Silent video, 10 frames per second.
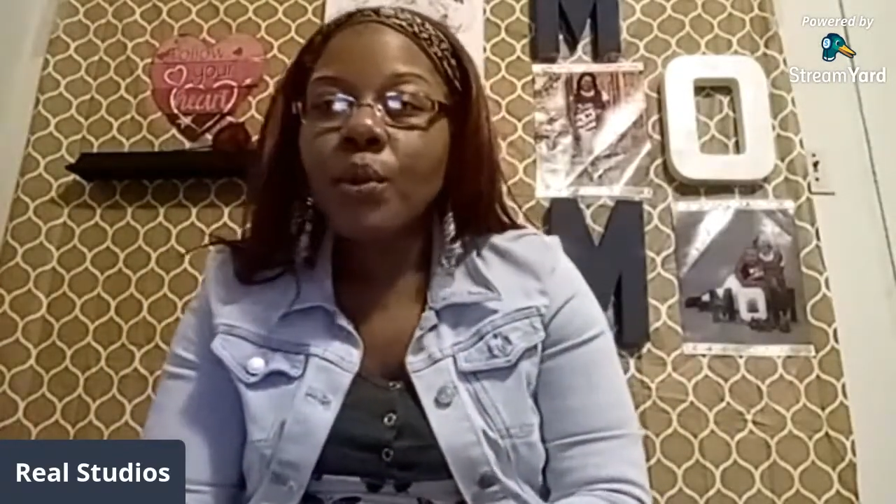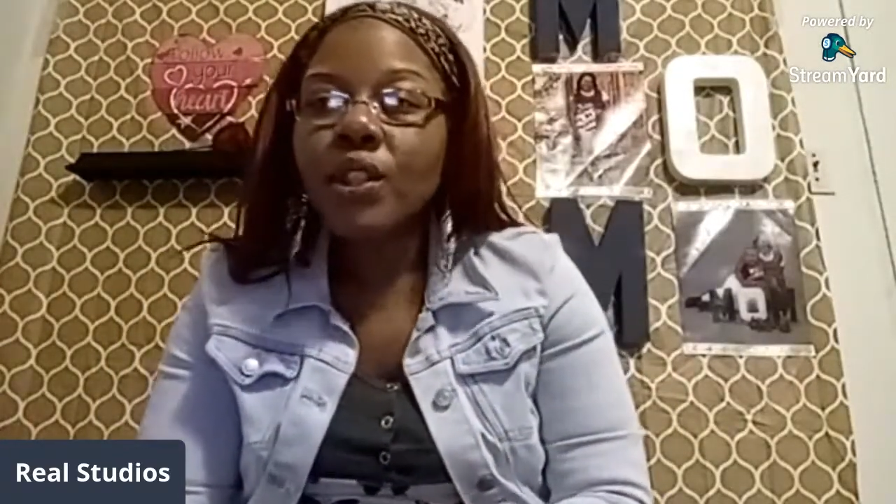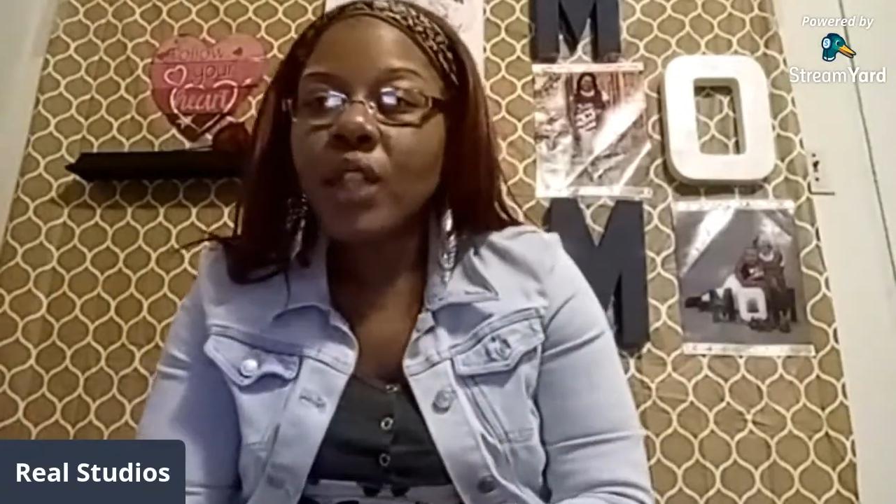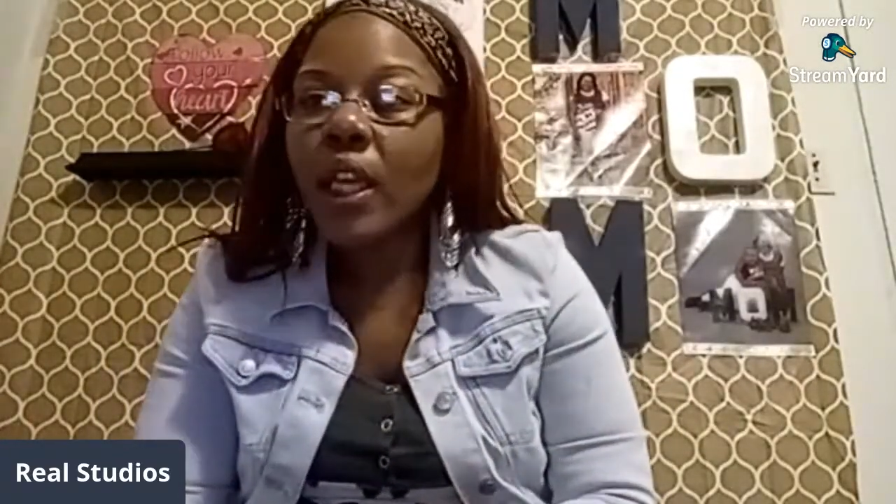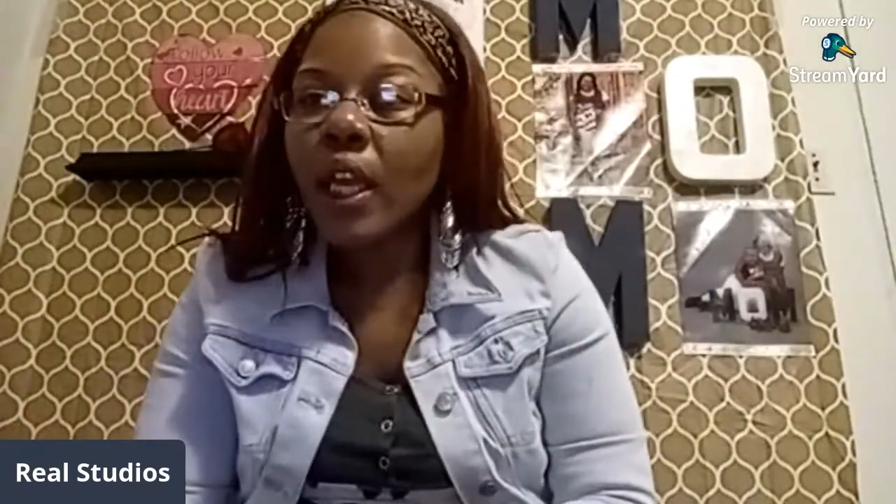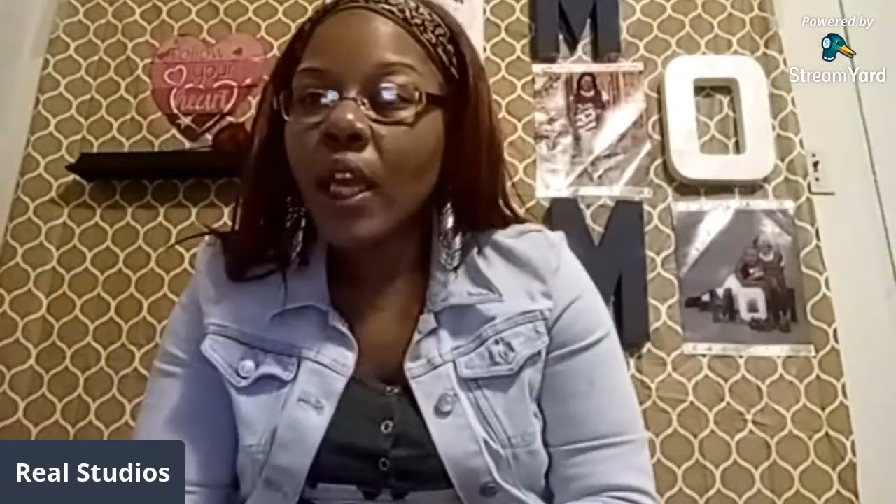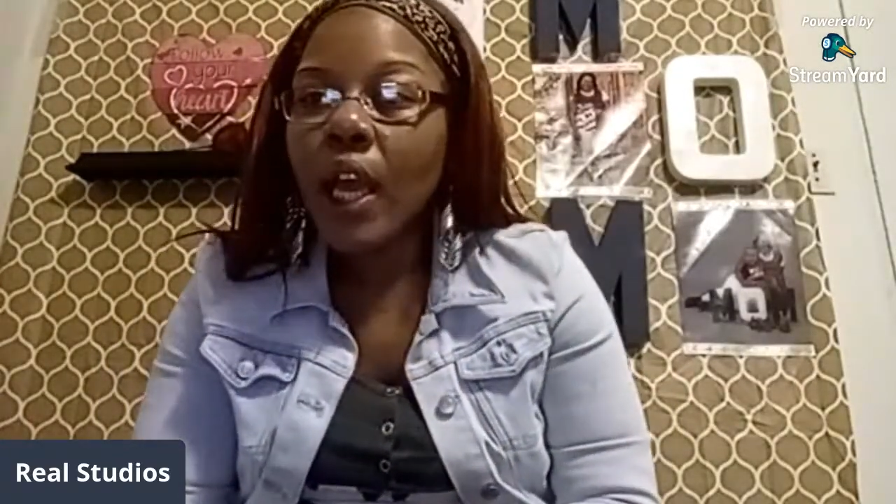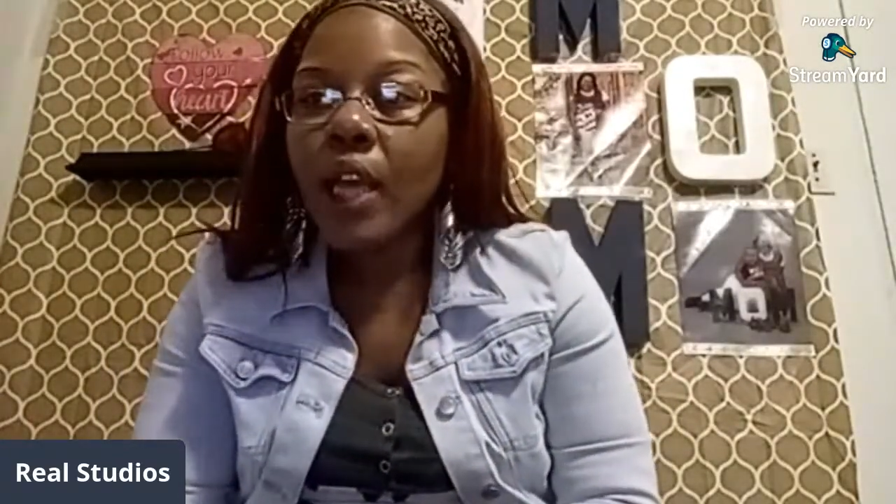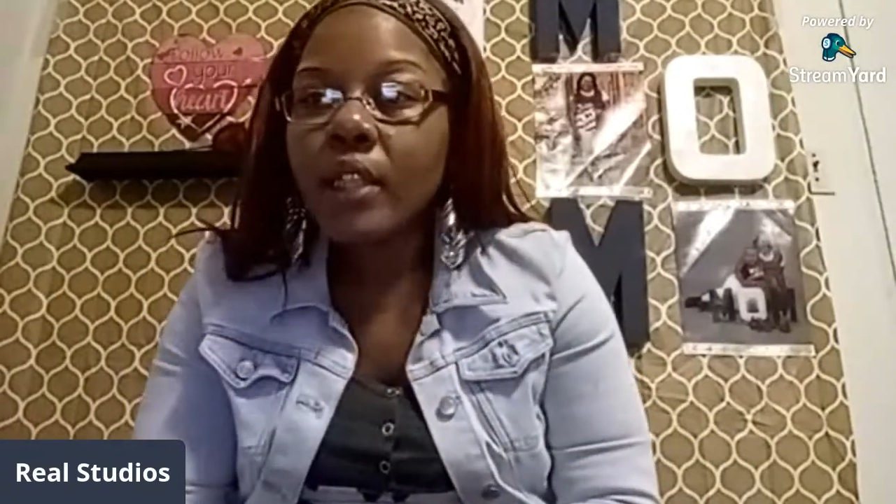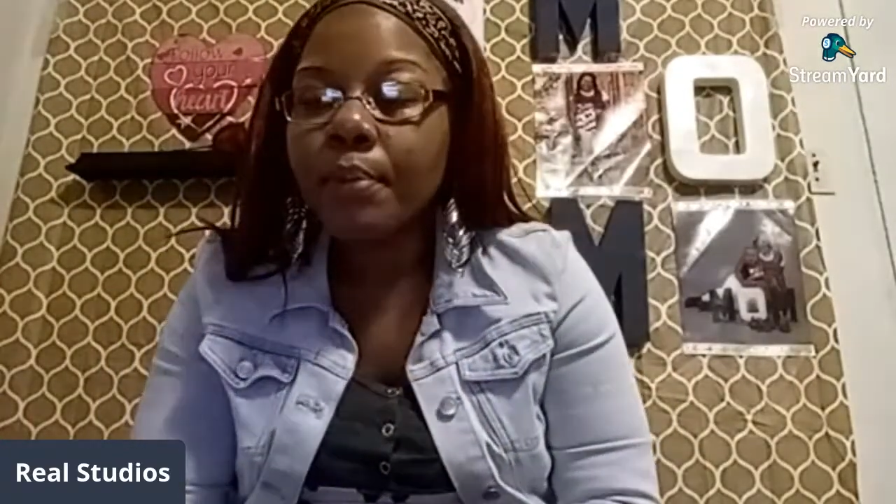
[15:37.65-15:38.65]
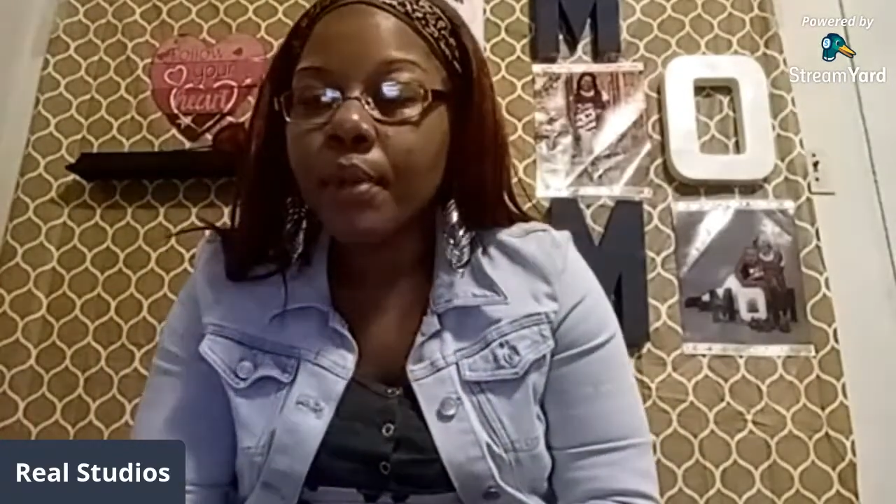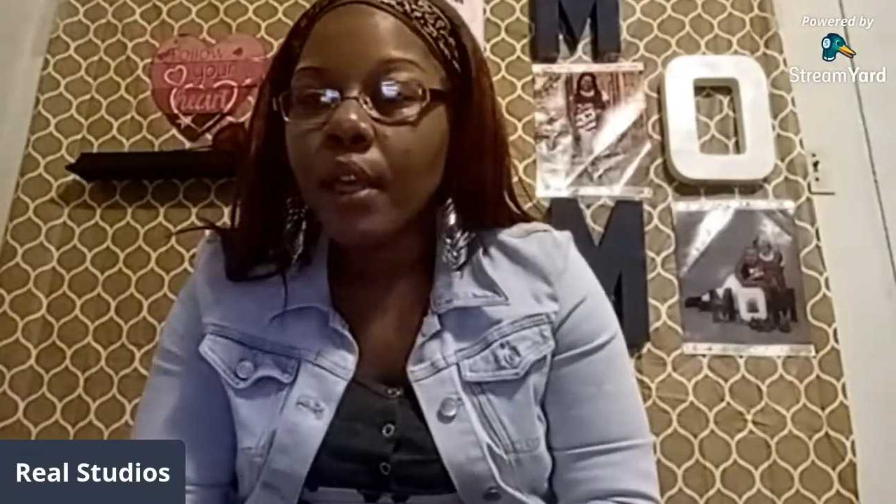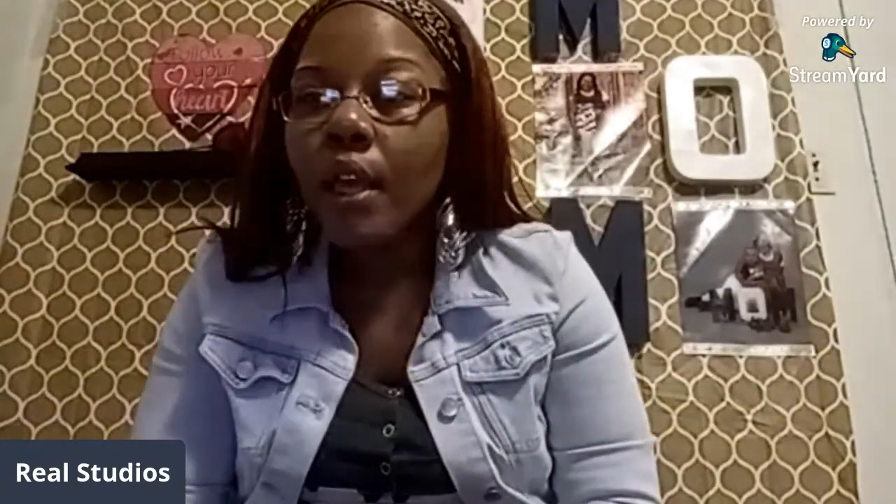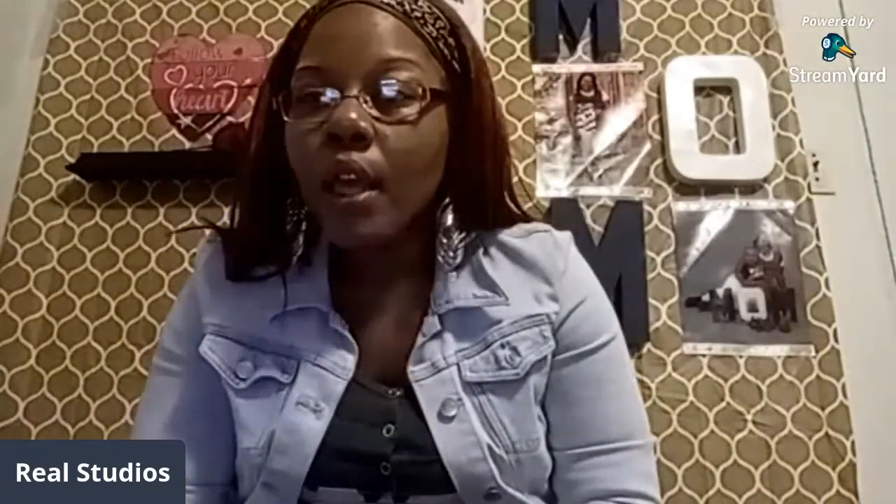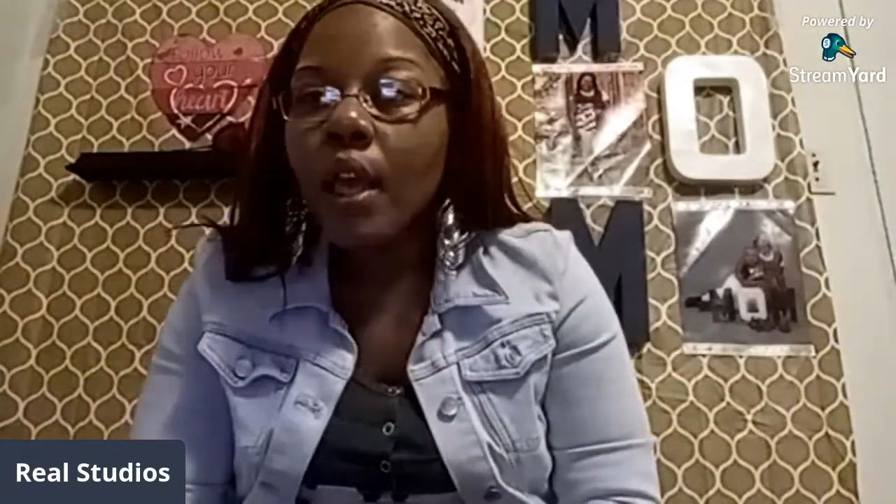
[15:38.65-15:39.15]
don't know where Shay at,
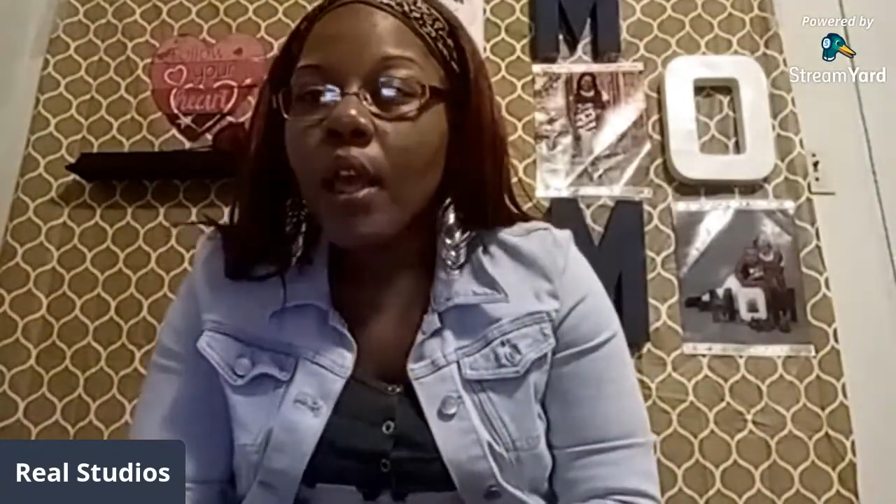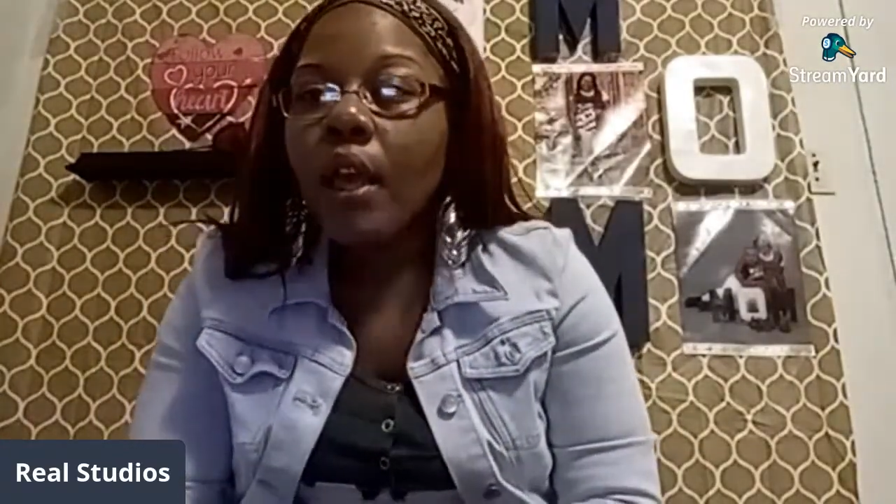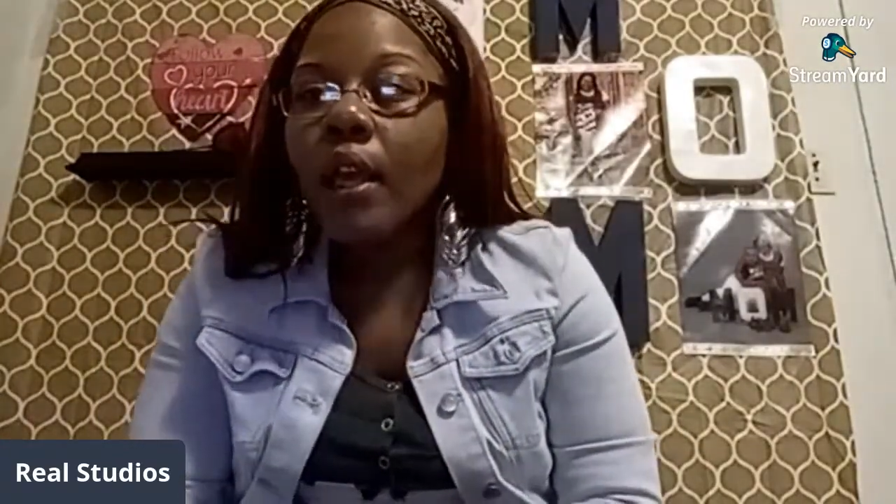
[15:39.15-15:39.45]
guys, but